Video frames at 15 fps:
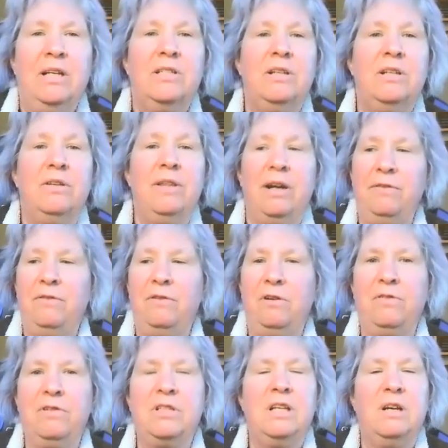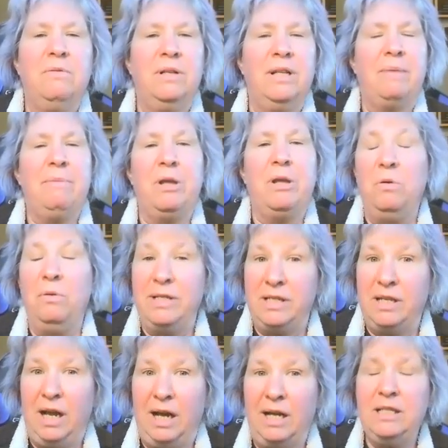So therefore, for someone like me who
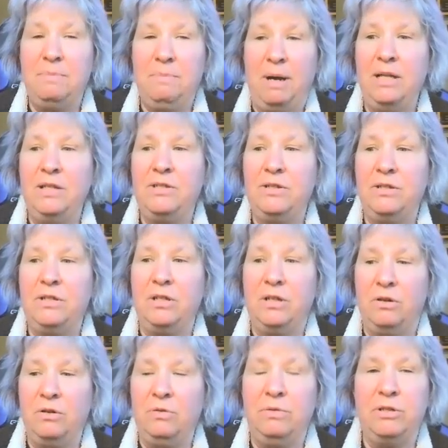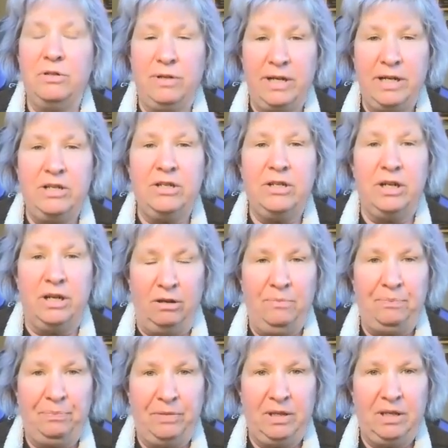is not sponsored to go to a trade
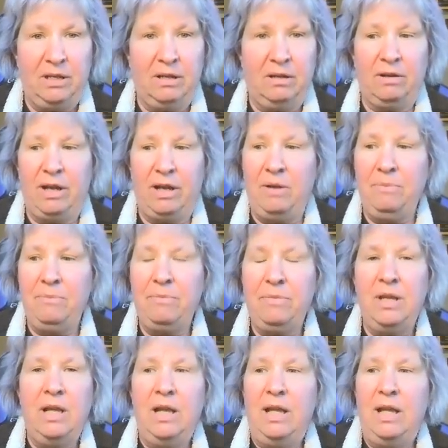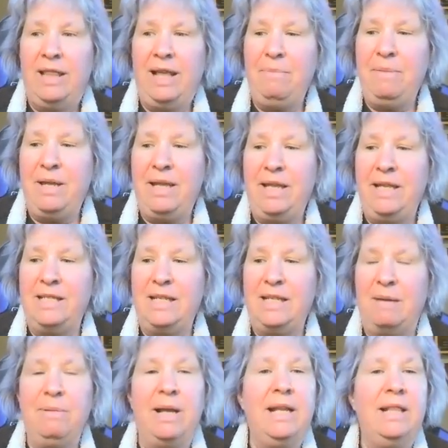show, okay, that means
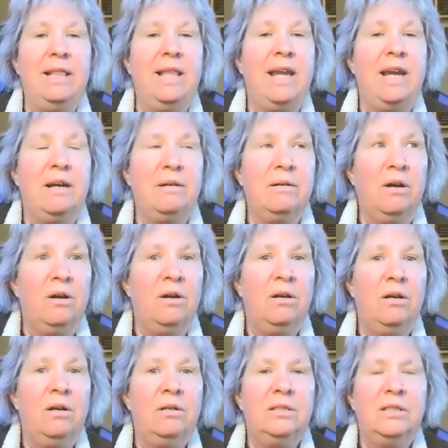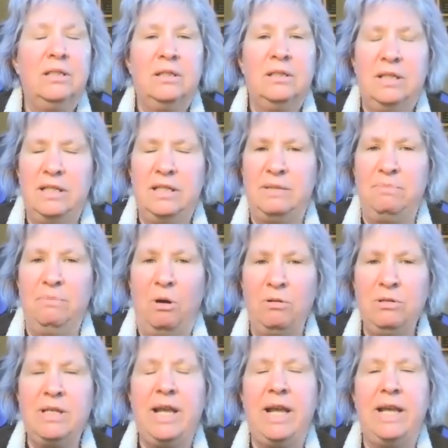I'm getting there in
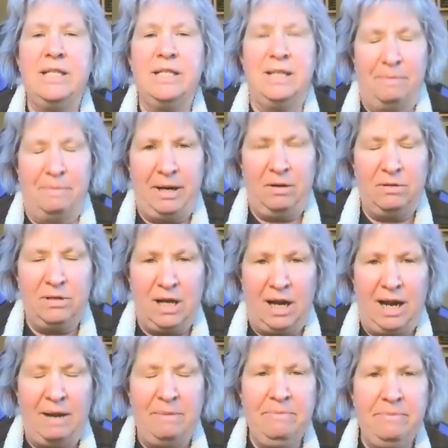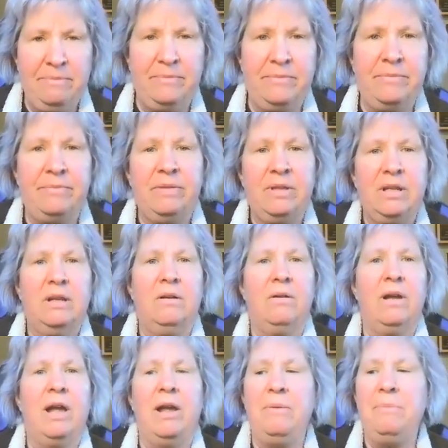most cases on my own dime.
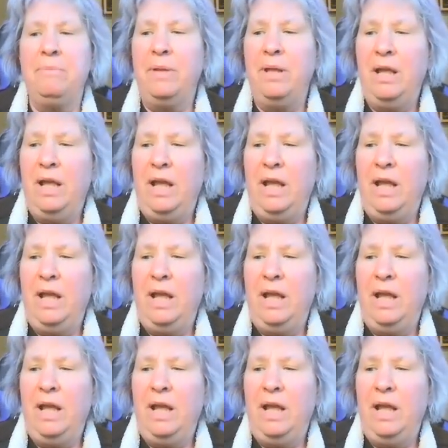Okay.